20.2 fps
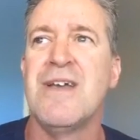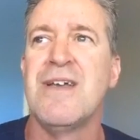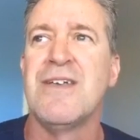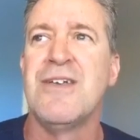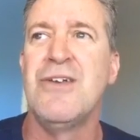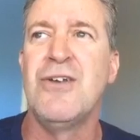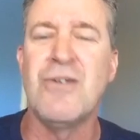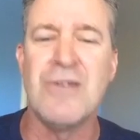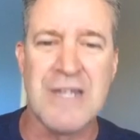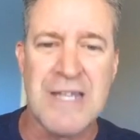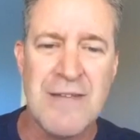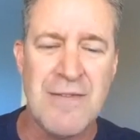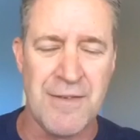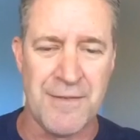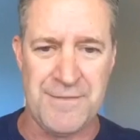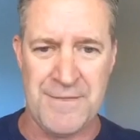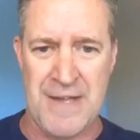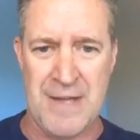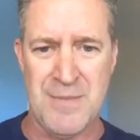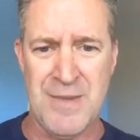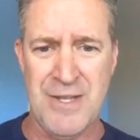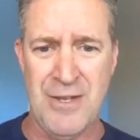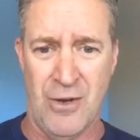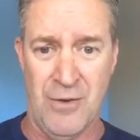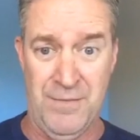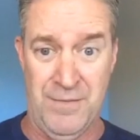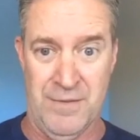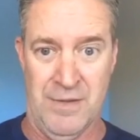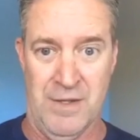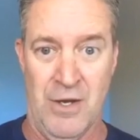You don't leave the family,
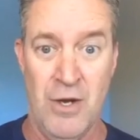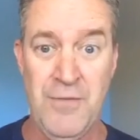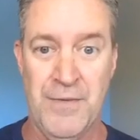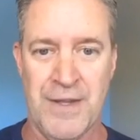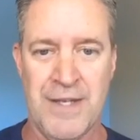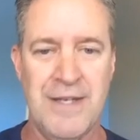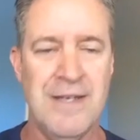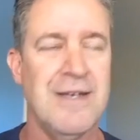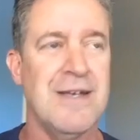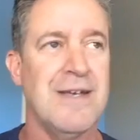hopefully.